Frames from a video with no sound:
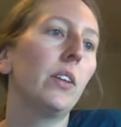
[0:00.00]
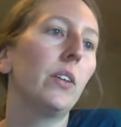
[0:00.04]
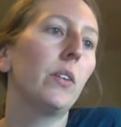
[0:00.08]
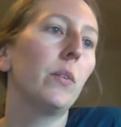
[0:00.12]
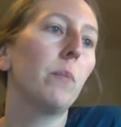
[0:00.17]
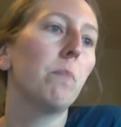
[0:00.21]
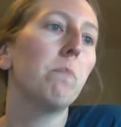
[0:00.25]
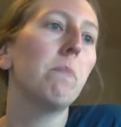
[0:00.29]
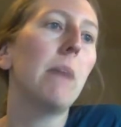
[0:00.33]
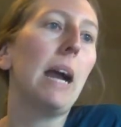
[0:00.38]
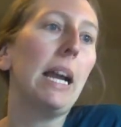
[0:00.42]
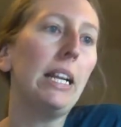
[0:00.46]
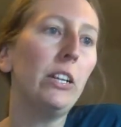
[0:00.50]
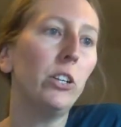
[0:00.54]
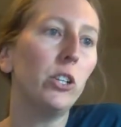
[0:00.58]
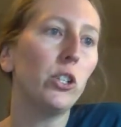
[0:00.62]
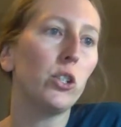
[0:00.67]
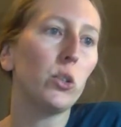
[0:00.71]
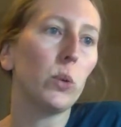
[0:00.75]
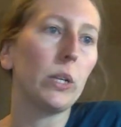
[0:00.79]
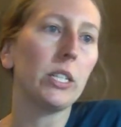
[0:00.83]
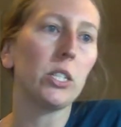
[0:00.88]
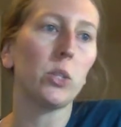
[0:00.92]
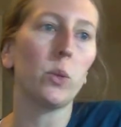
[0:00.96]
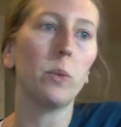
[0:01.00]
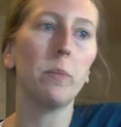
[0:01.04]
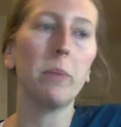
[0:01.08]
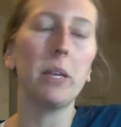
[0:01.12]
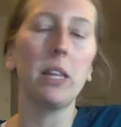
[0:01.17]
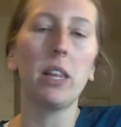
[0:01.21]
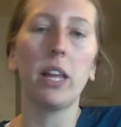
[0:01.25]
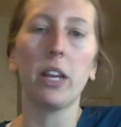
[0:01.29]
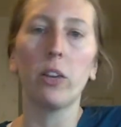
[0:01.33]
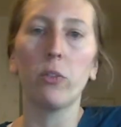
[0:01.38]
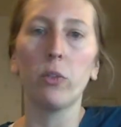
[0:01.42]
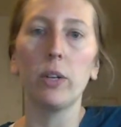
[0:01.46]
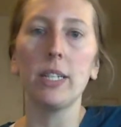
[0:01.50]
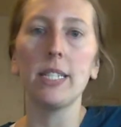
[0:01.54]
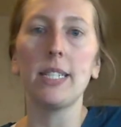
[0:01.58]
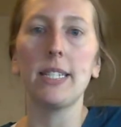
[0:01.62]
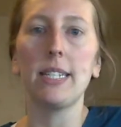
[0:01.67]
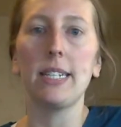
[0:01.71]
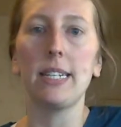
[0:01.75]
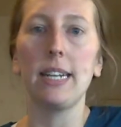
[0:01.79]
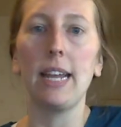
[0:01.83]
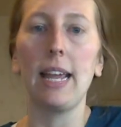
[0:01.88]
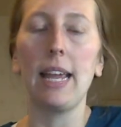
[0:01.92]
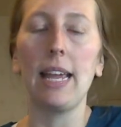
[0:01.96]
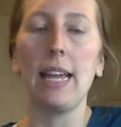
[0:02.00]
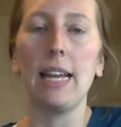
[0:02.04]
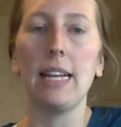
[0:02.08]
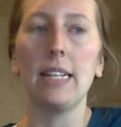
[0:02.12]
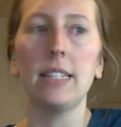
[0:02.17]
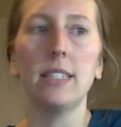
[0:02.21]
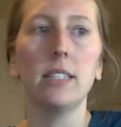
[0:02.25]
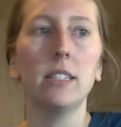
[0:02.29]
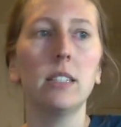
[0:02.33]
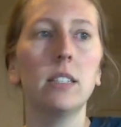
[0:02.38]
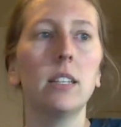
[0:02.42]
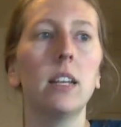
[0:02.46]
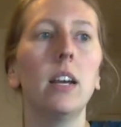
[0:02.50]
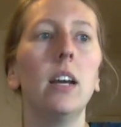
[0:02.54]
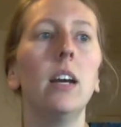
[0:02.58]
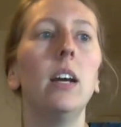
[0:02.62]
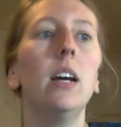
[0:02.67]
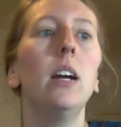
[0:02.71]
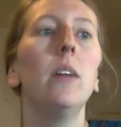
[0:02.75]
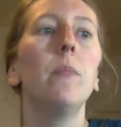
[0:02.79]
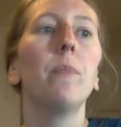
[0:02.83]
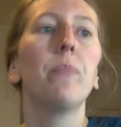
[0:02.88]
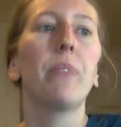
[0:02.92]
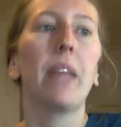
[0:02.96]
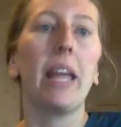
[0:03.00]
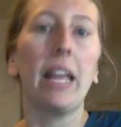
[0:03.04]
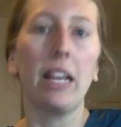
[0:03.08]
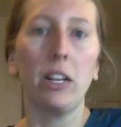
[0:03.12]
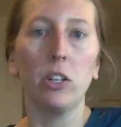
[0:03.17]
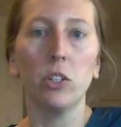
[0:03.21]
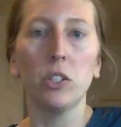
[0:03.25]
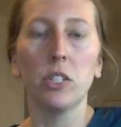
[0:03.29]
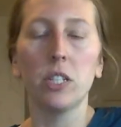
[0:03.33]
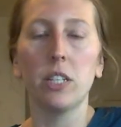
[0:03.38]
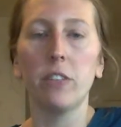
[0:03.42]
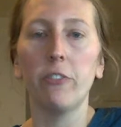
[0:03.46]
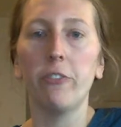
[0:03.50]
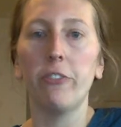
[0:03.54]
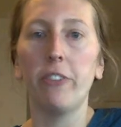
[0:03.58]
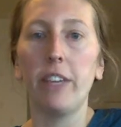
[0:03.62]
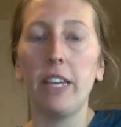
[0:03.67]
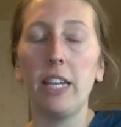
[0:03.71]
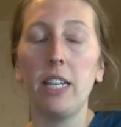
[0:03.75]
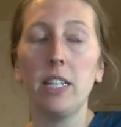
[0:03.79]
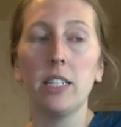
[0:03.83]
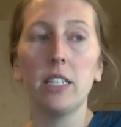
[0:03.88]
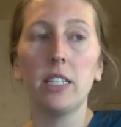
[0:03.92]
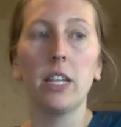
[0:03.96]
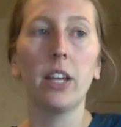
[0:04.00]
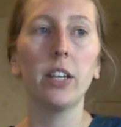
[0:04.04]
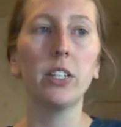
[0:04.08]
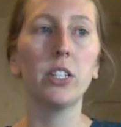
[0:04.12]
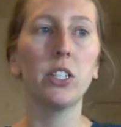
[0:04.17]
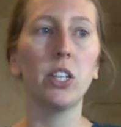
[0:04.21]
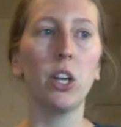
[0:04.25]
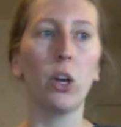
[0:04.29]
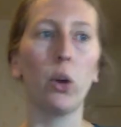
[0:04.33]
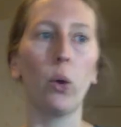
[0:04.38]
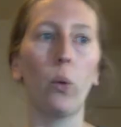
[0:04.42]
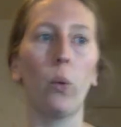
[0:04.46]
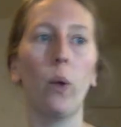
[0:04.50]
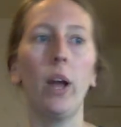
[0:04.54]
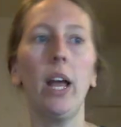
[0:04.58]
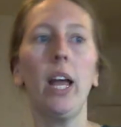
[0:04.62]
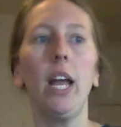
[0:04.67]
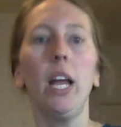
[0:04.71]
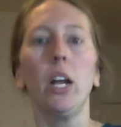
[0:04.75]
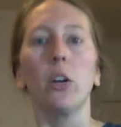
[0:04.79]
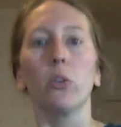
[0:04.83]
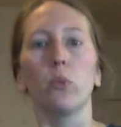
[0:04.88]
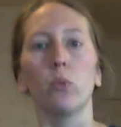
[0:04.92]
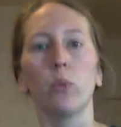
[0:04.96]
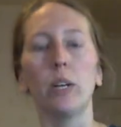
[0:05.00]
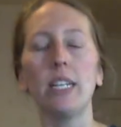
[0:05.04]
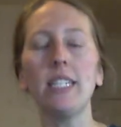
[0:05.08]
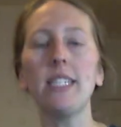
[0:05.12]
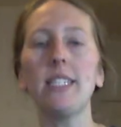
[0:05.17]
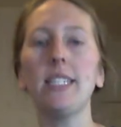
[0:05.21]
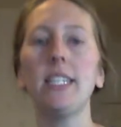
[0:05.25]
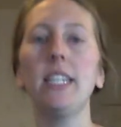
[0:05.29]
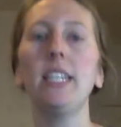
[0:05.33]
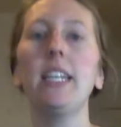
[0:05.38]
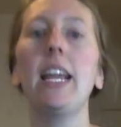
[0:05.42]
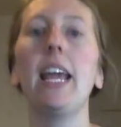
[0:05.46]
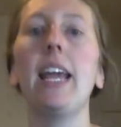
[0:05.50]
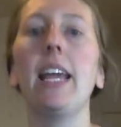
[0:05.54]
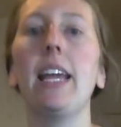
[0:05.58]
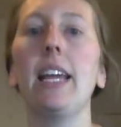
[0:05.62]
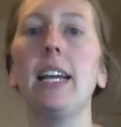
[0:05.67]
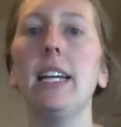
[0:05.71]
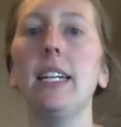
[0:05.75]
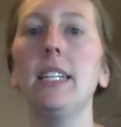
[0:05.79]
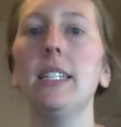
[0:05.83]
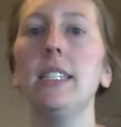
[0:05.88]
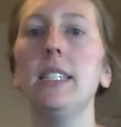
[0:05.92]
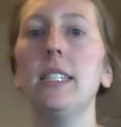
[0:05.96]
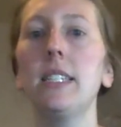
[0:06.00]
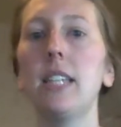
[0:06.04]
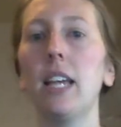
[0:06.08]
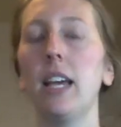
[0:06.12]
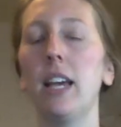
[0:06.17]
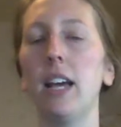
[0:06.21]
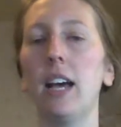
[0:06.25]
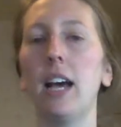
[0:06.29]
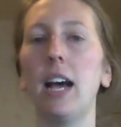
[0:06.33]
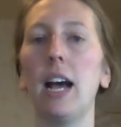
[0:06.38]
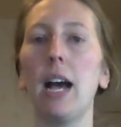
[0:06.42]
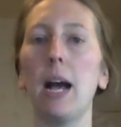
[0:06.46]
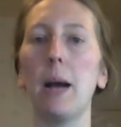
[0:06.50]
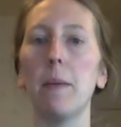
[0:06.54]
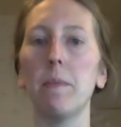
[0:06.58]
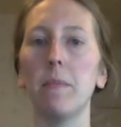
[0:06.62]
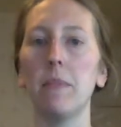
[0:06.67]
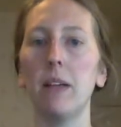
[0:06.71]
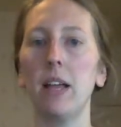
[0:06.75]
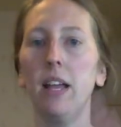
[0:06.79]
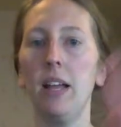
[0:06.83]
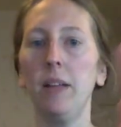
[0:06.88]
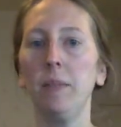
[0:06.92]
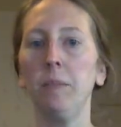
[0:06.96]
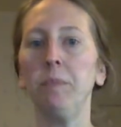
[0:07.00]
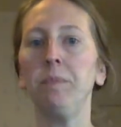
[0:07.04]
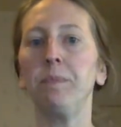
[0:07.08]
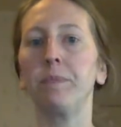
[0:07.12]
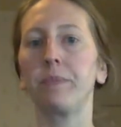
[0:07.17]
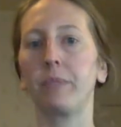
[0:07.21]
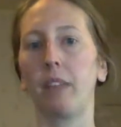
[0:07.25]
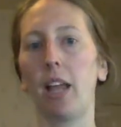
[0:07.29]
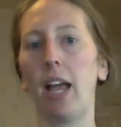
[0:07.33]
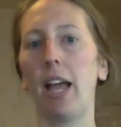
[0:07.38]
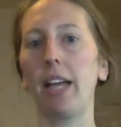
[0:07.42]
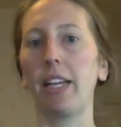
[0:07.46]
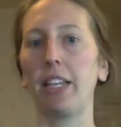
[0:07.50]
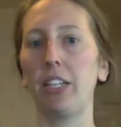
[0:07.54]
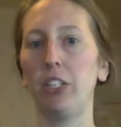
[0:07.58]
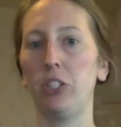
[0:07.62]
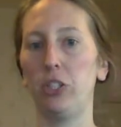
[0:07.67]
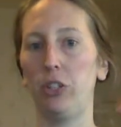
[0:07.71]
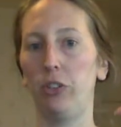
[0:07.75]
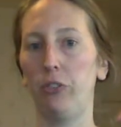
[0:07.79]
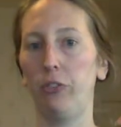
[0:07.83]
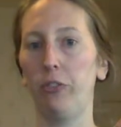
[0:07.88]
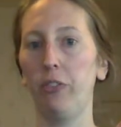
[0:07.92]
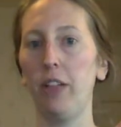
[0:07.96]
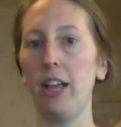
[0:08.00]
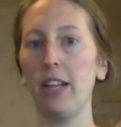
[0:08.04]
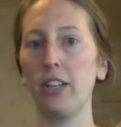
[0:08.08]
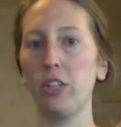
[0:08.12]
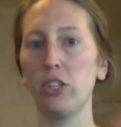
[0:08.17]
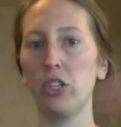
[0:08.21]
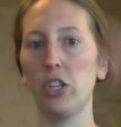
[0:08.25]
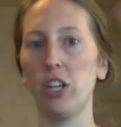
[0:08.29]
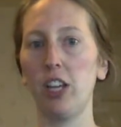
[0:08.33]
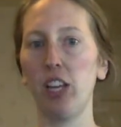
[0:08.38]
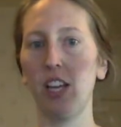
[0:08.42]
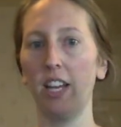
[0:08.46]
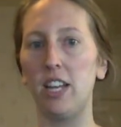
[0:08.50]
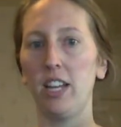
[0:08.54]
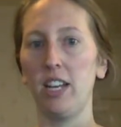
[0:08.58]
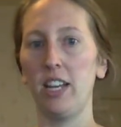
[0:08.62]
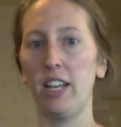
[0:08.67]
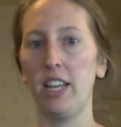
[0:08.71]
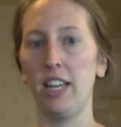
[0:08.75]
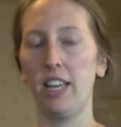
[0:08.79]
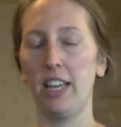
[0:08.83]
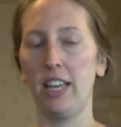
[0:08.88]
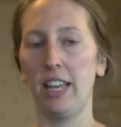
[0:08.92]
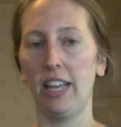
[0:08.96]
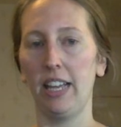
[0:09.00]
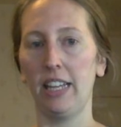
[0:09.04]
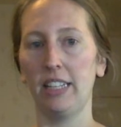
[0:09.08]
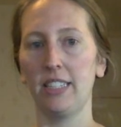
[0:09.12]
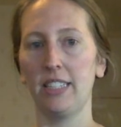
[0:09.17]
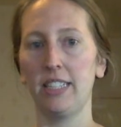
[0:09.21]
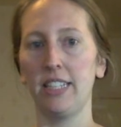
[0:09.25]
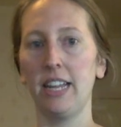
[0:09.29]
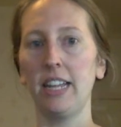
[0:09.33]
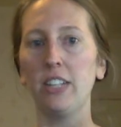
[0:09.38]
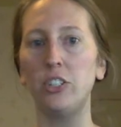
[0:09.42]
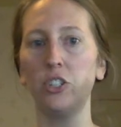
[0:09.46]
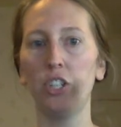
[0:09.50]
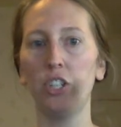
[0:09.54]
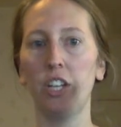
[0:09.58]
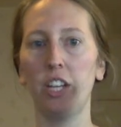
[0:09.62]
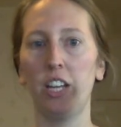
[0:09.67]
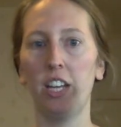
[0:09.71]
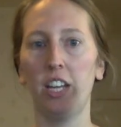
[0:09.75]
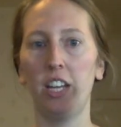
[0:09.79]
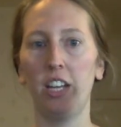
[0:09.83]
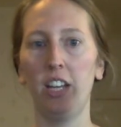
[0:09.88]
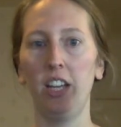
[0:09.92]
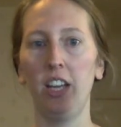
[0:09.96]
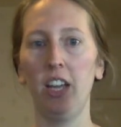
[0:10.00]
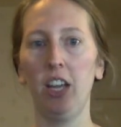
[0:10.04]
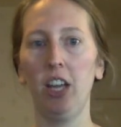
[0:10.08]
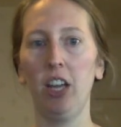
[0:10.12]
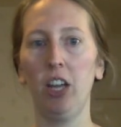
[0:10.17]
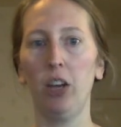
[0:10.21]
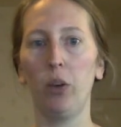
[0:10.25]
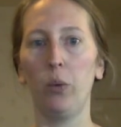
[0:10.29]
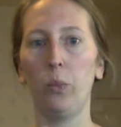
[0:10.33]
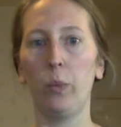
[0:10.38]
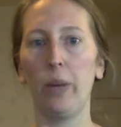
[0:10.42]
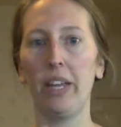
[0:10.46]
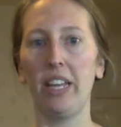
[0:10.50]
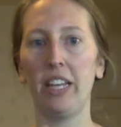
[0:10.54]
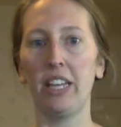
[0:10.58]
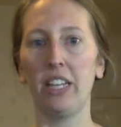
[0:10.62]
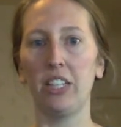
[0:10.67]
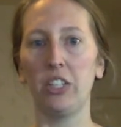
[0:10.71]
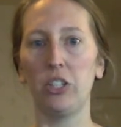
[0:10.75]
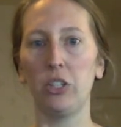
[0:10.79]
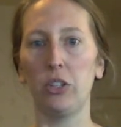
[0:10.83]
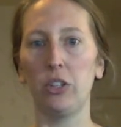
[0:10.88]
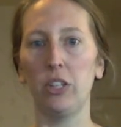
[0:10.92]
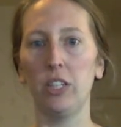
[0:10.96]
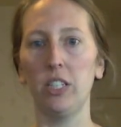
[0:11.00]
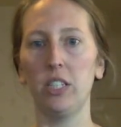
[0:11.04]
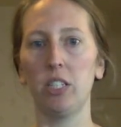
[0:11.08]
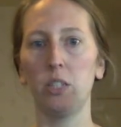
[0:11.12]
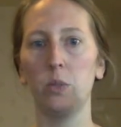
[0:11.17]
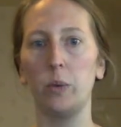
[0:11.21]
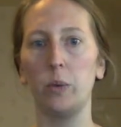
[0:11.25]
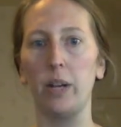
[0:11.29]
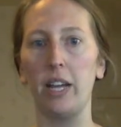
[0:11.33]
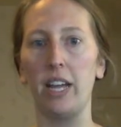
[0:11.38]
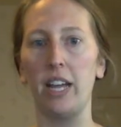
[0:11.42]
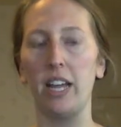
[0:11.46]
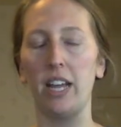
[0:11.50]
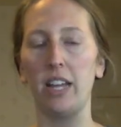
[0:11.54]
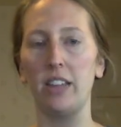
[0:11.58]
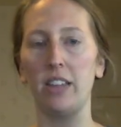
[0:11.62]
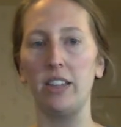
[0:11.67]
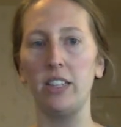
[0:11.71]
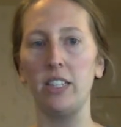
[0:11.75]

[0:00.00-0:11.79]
Minor joints would be like wrist and hands, ankles and feet. So wrist and hands, I can do flexion, extension. We can do this way,